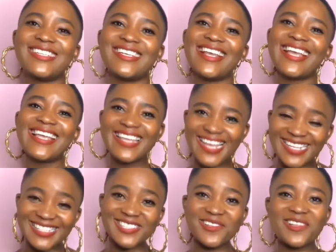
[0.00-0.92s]

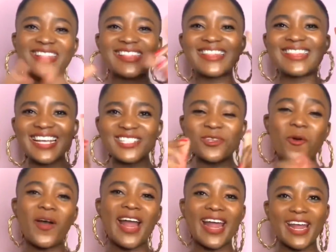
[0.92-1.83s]
Yes, so that's all I
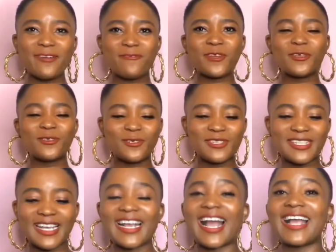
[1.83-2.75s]
had for you today,
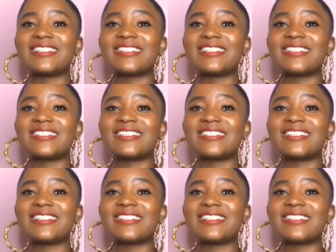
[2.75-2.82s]
guys.